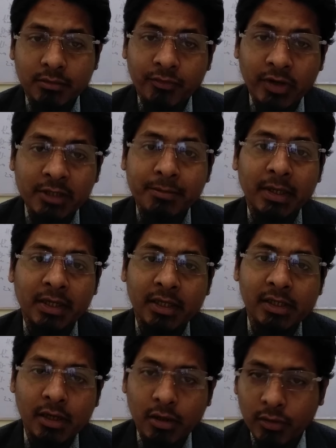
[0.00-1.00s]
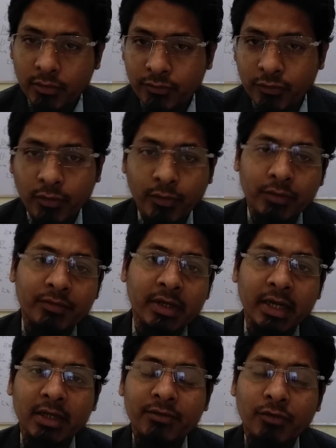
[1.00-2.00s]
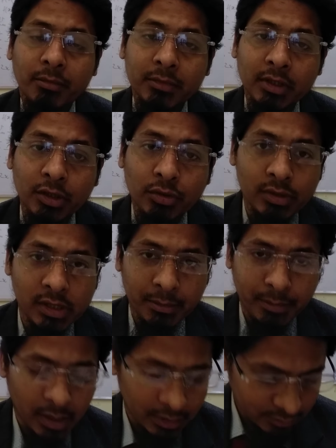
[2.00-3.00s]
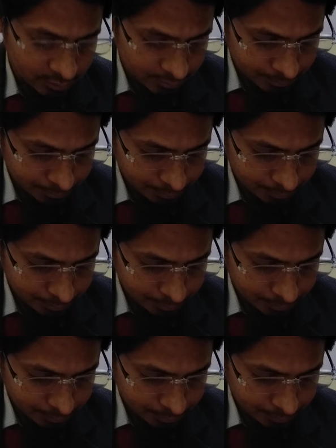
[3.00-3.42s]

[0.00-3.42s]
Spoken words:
waste material from what we're getting from the nuclear plants,